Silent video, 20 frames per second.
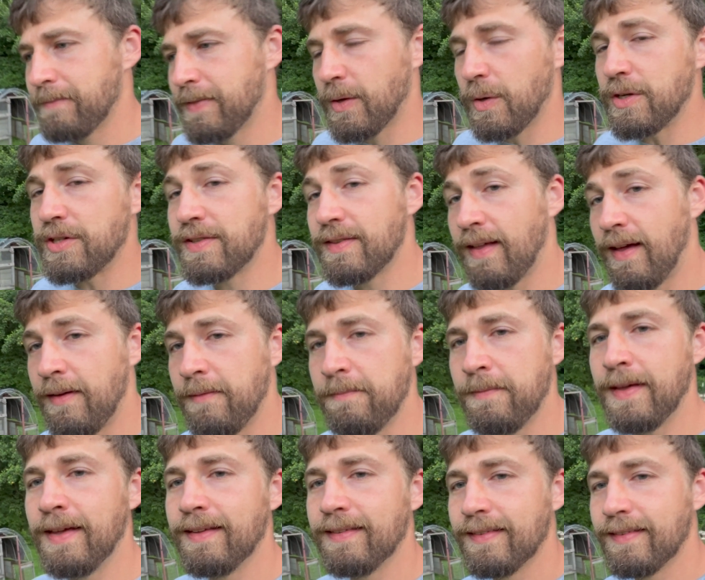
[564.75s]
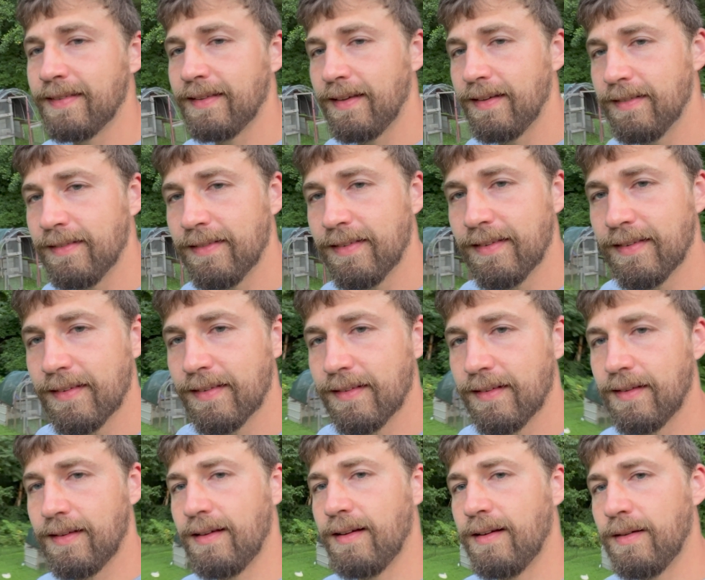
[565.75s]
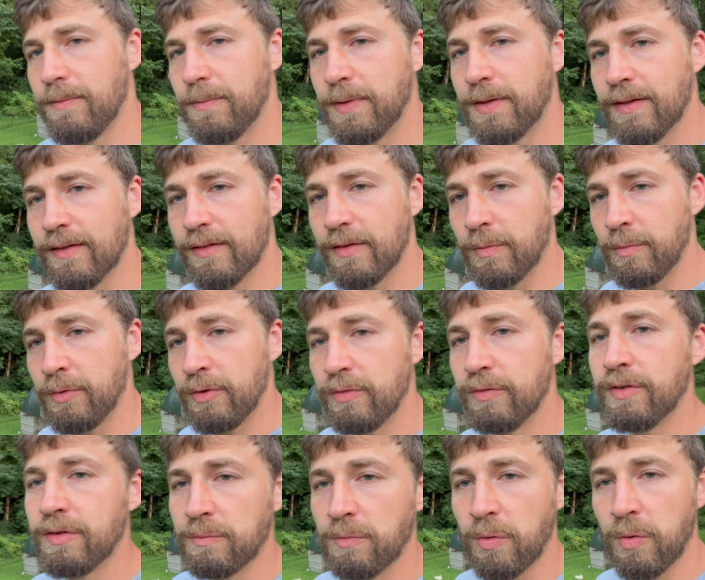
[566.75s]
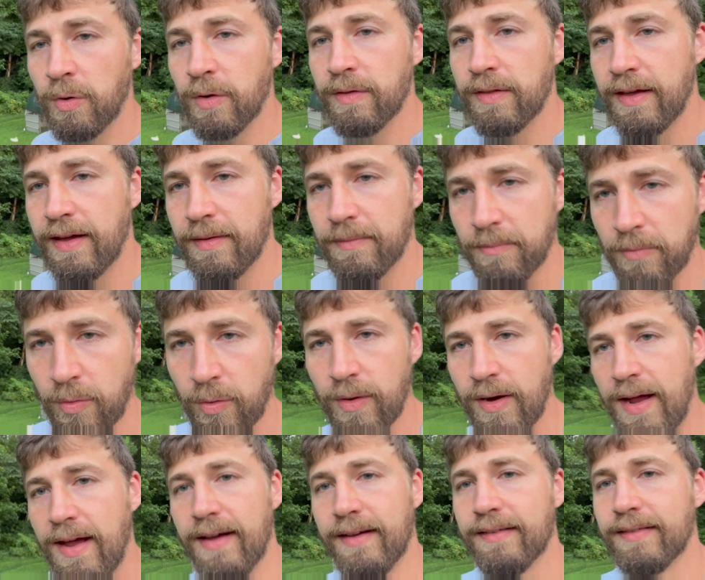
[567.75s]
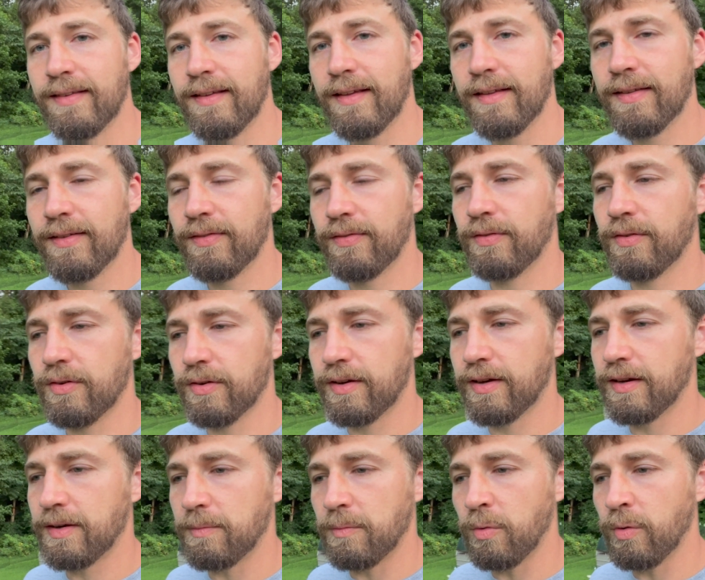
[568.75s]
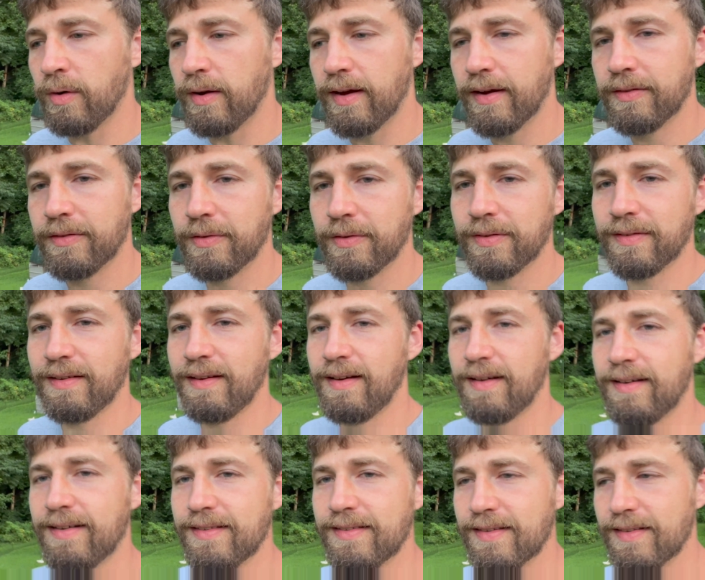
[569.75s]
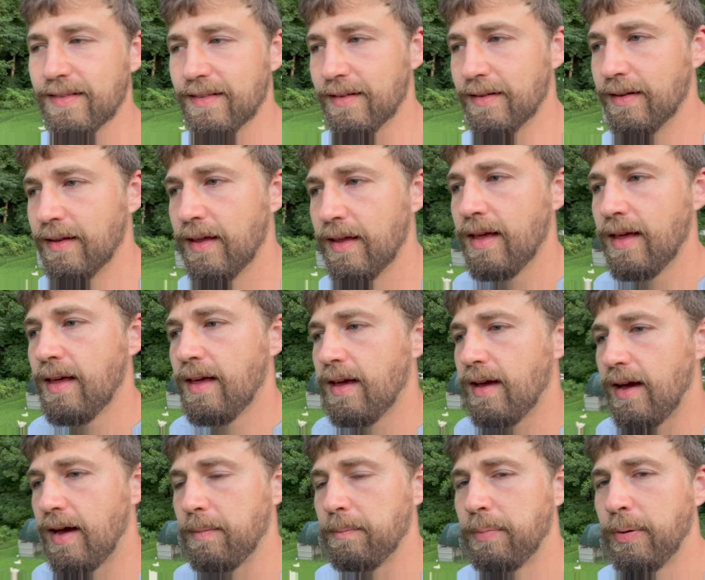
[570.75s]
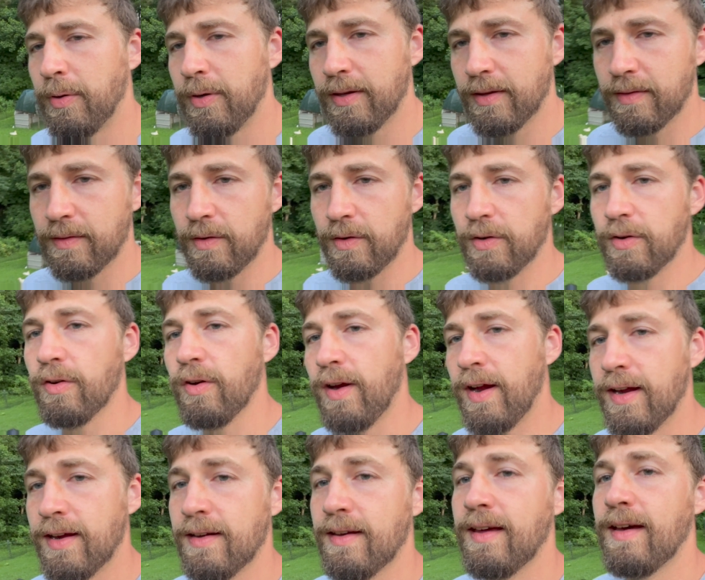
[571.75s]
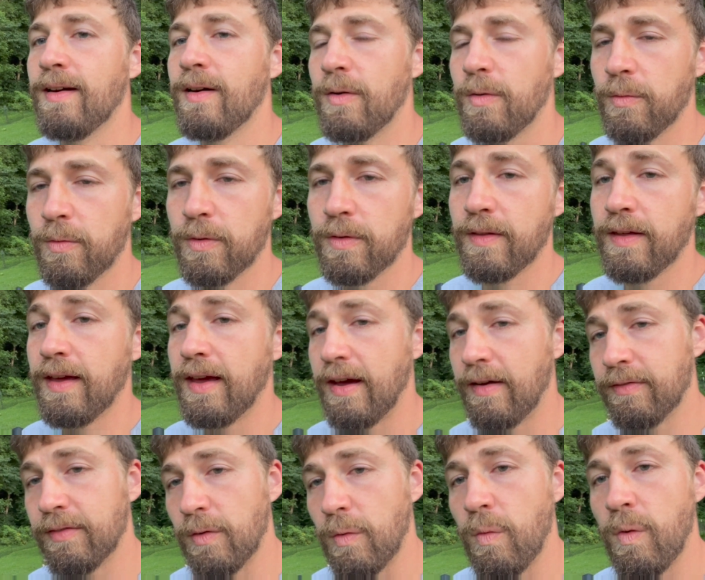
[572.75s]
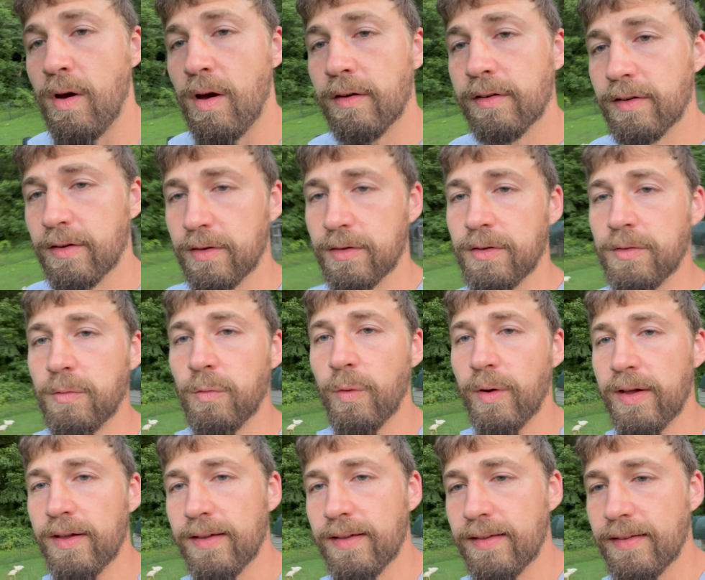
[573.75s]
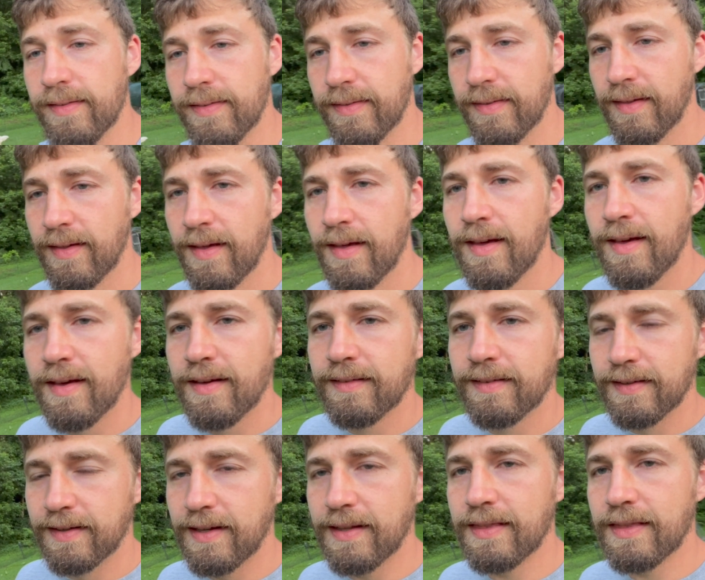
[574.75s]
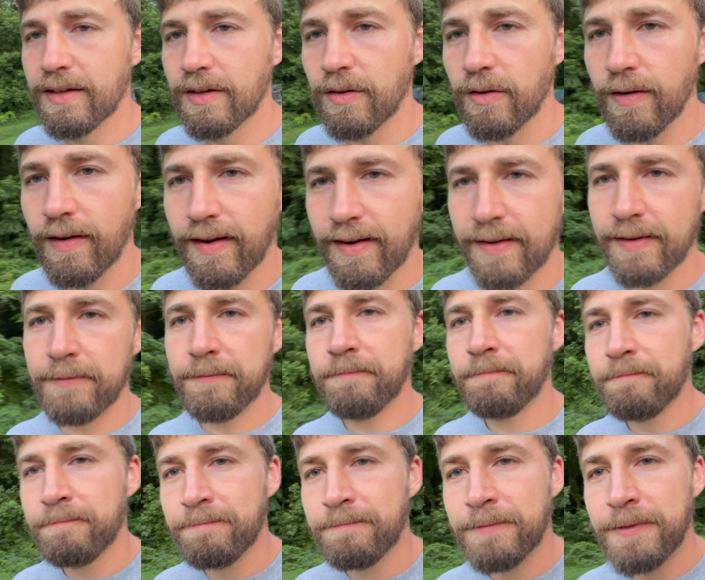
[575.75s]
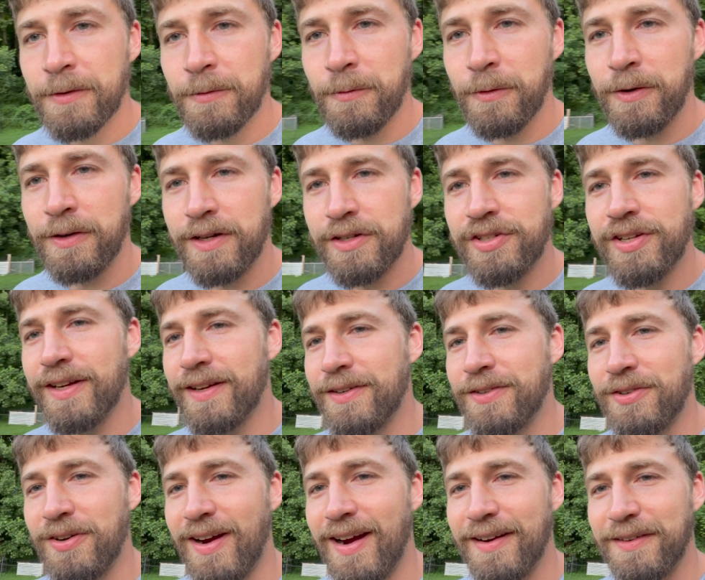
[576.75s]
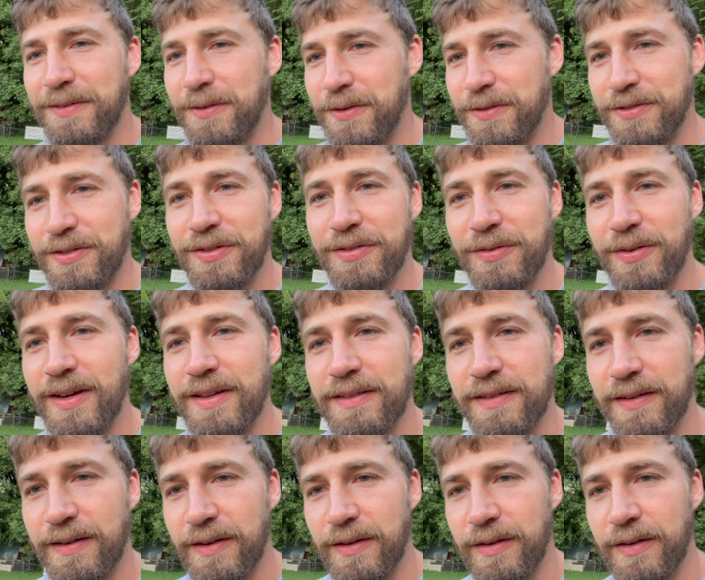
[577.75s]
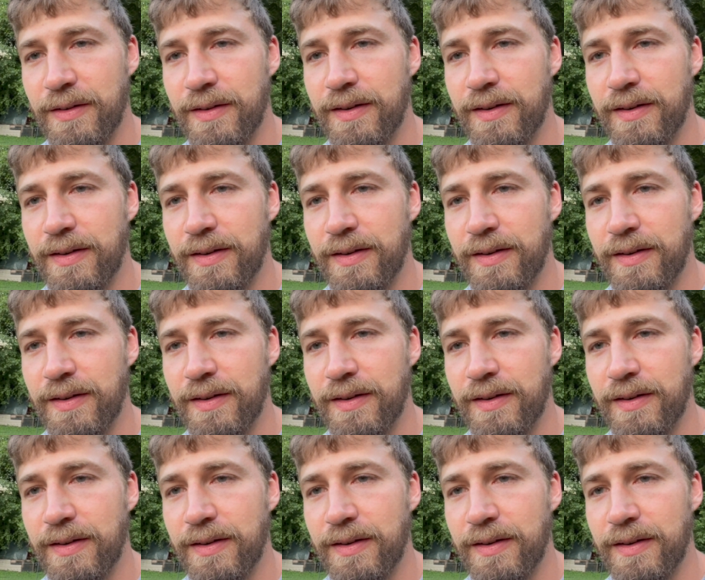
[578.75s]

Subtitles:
which that makes sense because they're moving more. They have more access for kind of more exercise, and then I'm putting their grain out where they have to walk a good ways to get the grain. We're in a chicken tractor. It's just right there